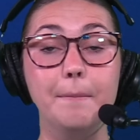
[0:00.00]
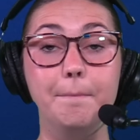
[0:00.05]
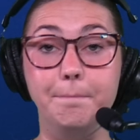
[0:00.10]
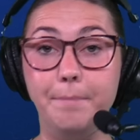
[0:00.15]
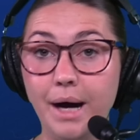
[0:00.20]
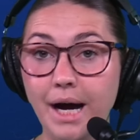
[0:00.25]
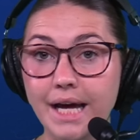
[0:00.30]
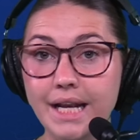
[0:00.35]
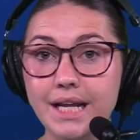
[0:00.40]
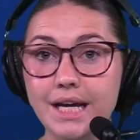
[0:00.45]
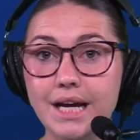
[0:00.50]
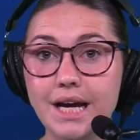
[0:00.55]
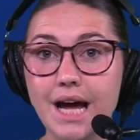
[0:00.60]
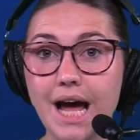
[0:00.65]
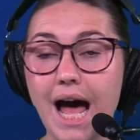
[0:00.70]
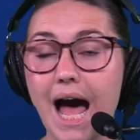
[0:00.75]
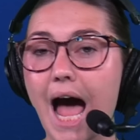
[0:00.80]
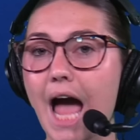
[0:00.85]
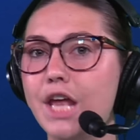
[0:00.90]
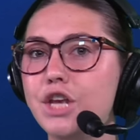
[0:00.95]
But
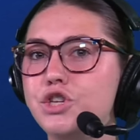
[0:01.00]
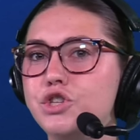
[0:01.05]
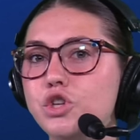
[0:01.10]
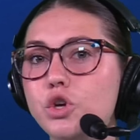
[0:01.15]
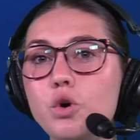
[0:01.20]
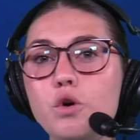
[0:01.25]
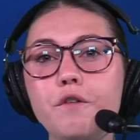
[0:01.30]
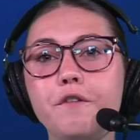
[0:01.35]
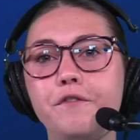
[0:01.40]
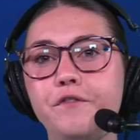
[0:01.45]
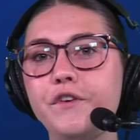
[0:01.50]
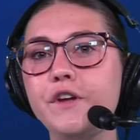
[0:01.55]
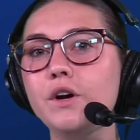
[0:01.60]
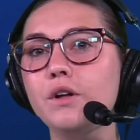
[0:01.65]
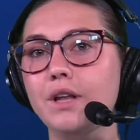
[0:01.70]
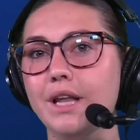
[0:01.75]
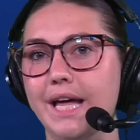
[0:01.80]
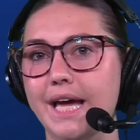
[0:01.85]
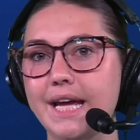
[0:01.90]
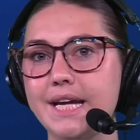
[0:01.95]
I do
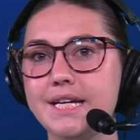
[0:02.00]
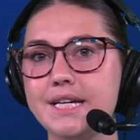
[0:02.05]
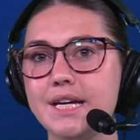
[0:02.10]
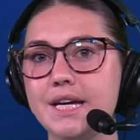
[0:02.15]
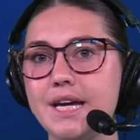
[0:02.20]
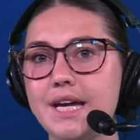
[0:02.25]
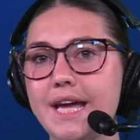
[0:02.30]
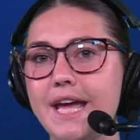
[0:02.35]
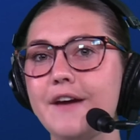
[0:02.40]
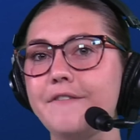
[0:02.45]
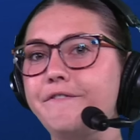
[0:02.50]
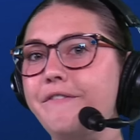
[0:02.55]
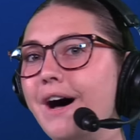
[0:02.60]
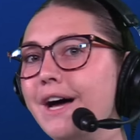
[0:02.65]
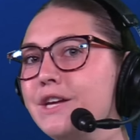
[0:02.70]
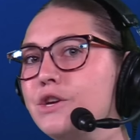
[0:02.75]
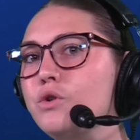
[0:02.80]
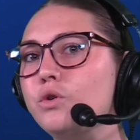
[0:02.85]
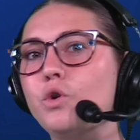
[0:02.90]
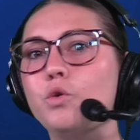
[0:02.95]
feel like if
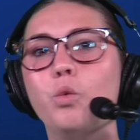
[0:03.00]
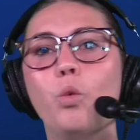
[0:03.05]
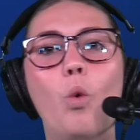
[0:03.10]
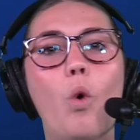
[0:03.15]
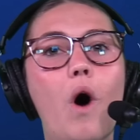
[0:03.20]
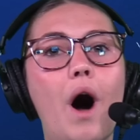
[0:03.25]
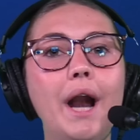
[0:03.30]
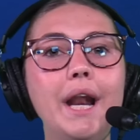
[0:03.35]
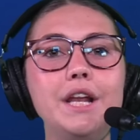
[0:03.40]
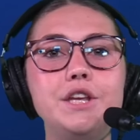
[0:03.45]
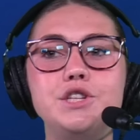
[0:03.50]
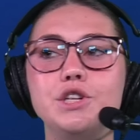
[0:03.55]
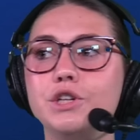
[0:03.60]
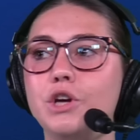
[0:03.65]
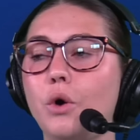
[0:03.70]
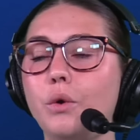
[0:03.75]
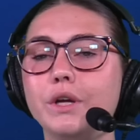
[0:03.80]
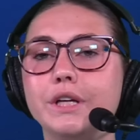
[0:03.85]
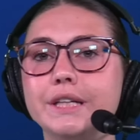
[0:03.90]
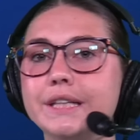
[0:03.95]
Aiyuk wanted to
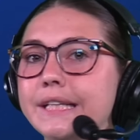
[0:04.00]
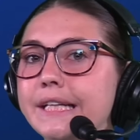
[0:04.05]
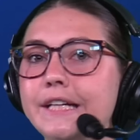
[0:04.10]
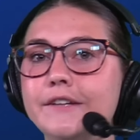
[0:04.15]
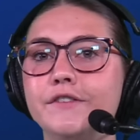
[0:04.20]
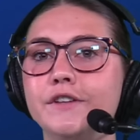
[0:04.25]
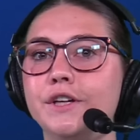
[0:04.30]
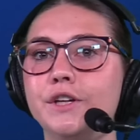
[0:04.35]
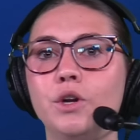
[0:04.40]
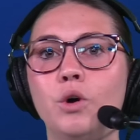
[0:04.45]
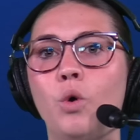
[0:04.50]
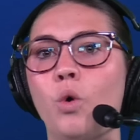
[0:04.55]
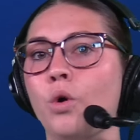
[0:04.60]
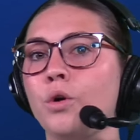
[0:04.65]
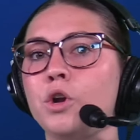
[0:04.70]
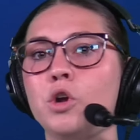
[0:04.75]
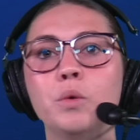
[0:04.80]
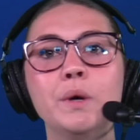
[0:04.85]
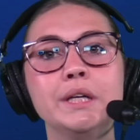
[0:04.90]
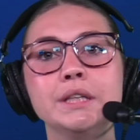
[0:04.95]
go to Cleveland or
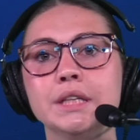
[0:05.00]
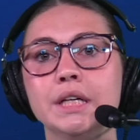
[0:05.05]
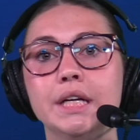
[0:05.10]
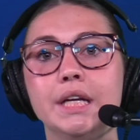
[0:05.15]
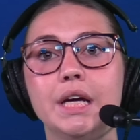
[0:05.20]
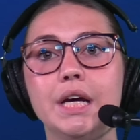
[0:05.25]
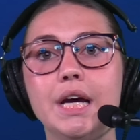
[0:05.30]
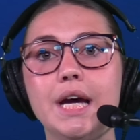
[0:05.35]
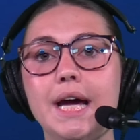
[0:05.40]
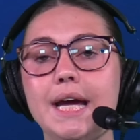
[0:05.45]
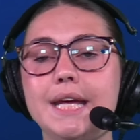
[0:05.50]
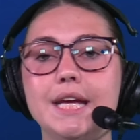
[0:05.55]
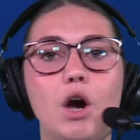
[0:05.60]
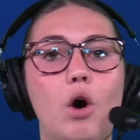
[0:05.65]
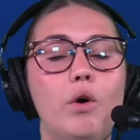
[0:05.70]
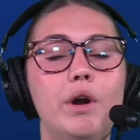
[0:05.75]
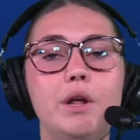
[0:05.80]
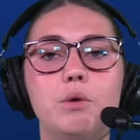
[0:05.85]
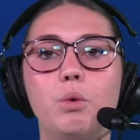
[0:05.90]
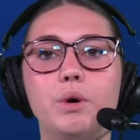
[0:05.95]
New England, he
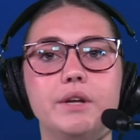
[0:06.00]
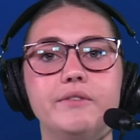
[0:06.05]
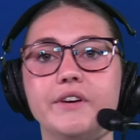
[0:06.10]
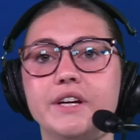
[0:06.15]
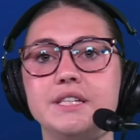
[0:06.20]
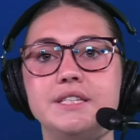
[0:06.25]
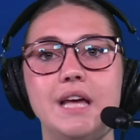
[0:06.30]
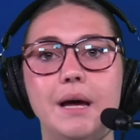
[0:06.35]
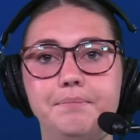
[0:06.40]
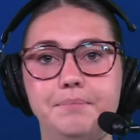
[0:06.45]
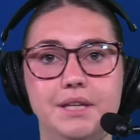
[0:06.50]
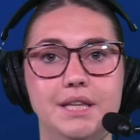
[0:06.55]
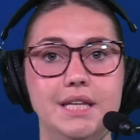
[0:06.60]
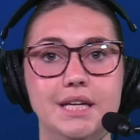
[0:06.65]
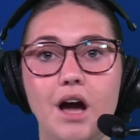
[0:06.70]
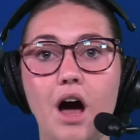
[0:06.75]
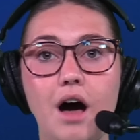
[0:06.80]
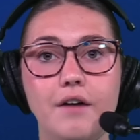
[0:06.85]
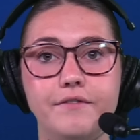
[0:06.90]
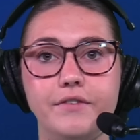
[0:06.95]
already would have accepted the
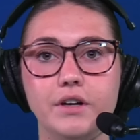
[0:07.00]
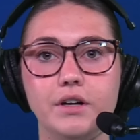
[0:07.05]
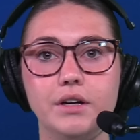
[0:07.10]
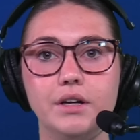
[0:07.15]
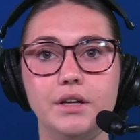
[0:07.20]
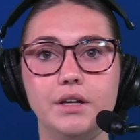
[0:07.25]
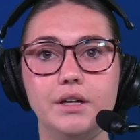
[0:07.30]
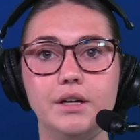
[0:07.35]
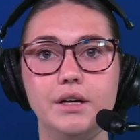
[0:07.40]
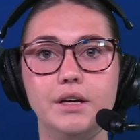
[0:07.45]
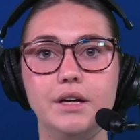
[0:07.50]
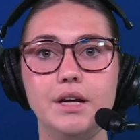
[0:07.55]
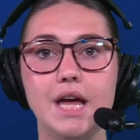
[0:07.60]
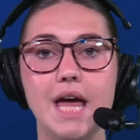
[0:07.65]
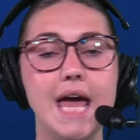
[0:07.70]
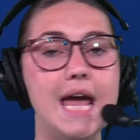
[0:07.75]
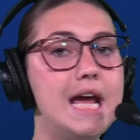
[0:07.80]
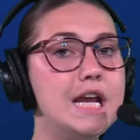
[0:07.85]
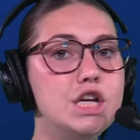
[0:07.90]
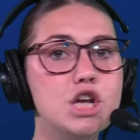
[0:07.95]
offer.
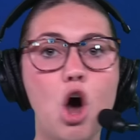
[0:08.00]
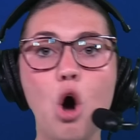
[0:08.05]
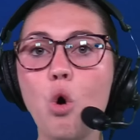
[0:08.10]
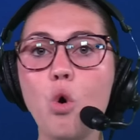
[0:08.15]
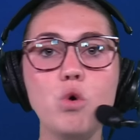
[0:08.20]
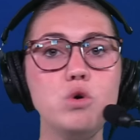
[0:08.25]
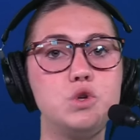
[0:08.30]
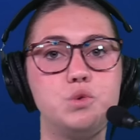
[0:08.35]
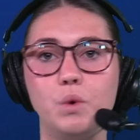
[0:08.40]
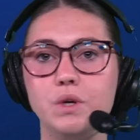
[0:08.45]
He knows